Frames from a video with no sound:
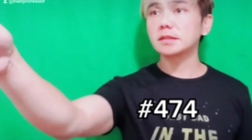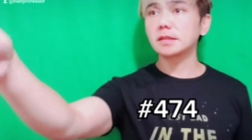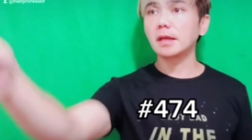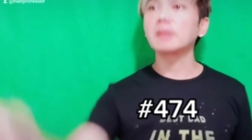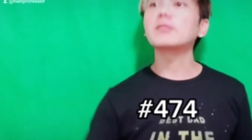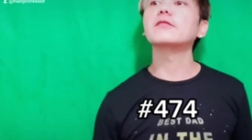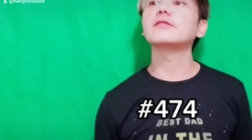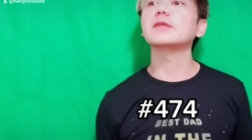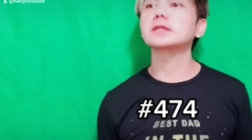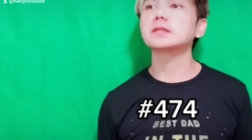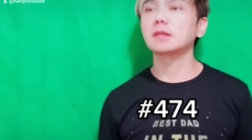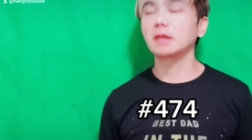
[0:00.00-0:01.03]
owner.
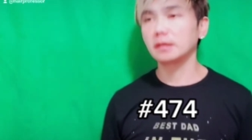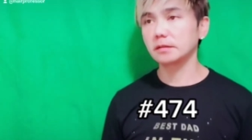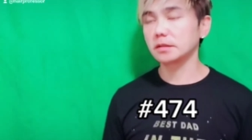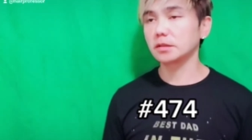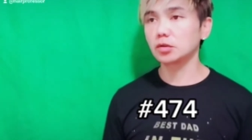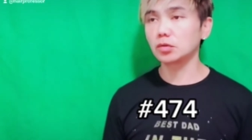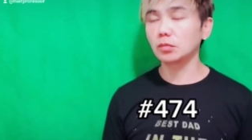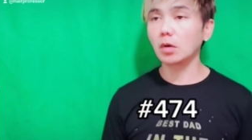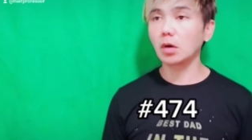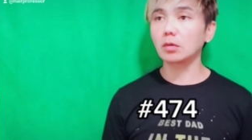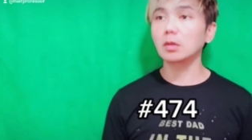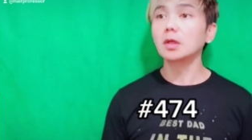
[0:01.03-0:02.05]
Enlighten me
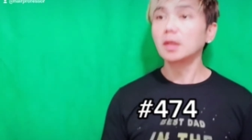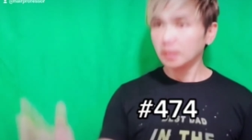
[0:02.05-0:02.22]
here.